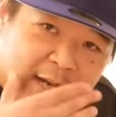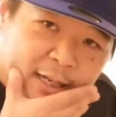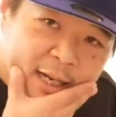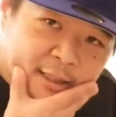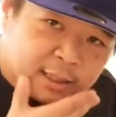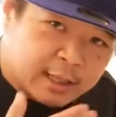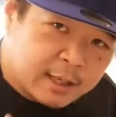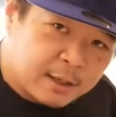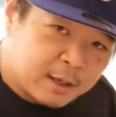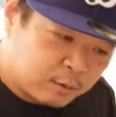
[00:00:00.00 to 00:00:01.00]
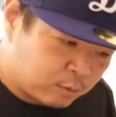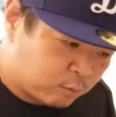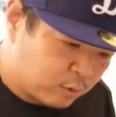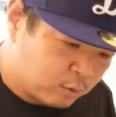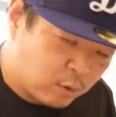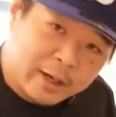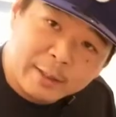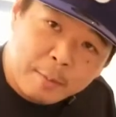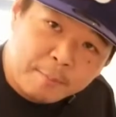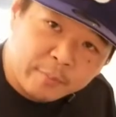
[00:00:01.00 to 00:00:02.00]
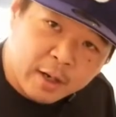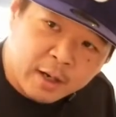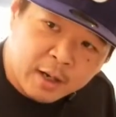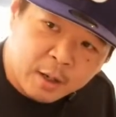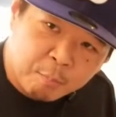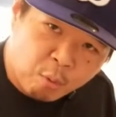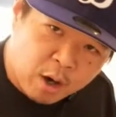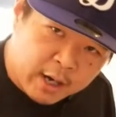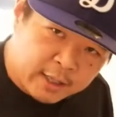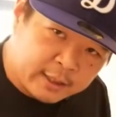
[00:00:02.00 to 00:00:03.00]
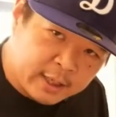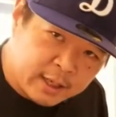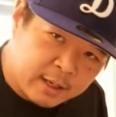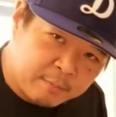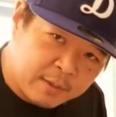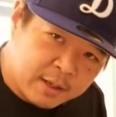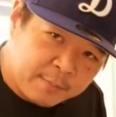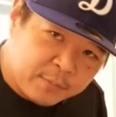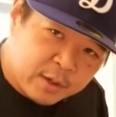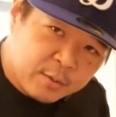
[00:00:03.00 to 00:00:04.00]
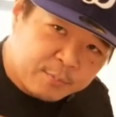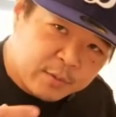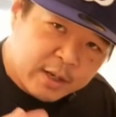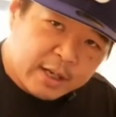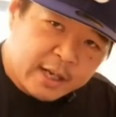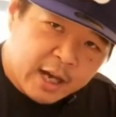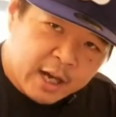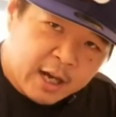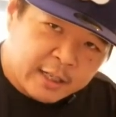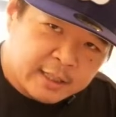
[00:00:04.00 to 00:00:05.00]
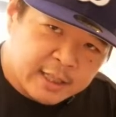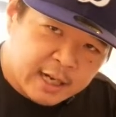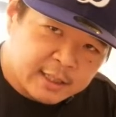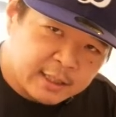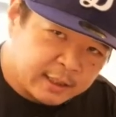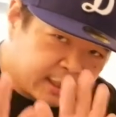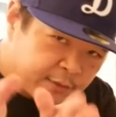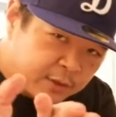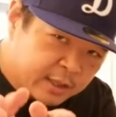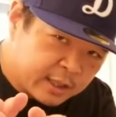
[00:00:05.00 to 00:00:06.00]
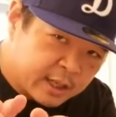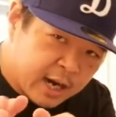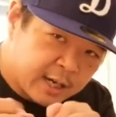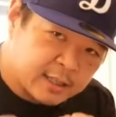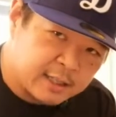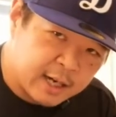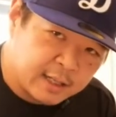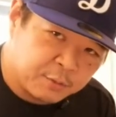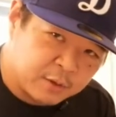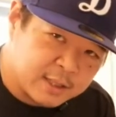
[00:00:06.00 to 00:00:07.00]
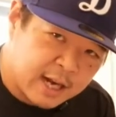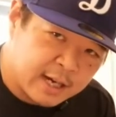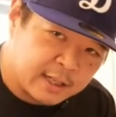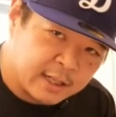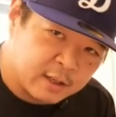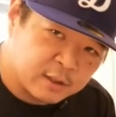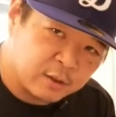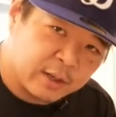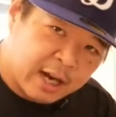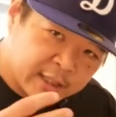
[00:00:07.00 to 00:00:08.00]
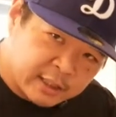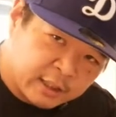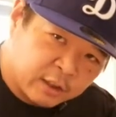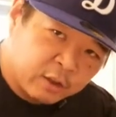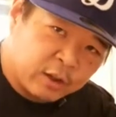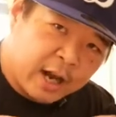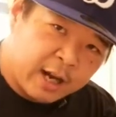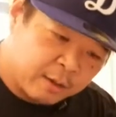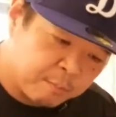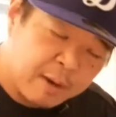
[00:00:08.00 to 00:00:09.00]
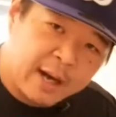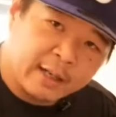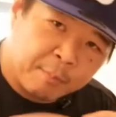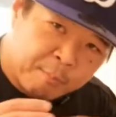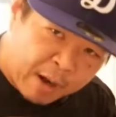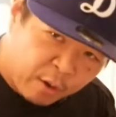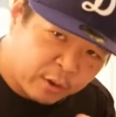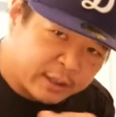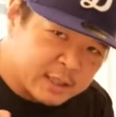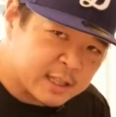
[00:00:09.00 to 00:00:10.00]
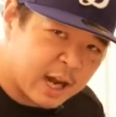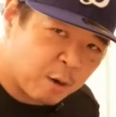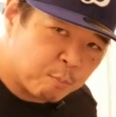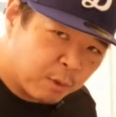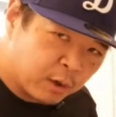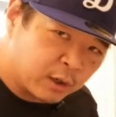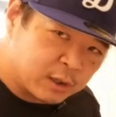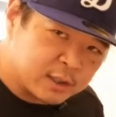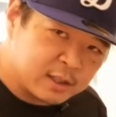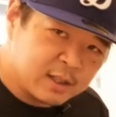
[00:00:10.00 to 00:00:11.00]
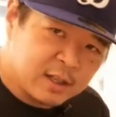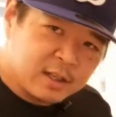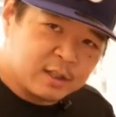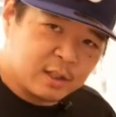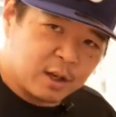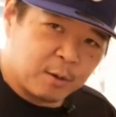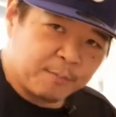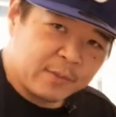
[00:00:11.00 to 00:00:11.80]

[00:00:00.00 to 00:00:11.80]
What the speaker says: yes, real quick, Brian Kim, he's actually lived in the United States for 10 years, so he actually learned how to make American-style burgers. So,